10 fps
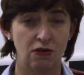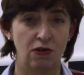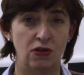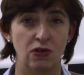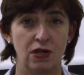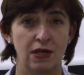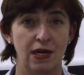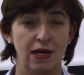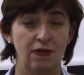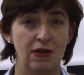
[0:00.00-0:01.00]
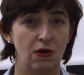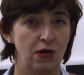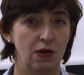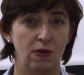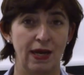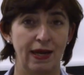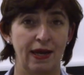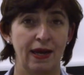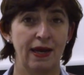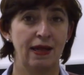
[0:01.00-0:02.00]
through Turnitin and the audio link.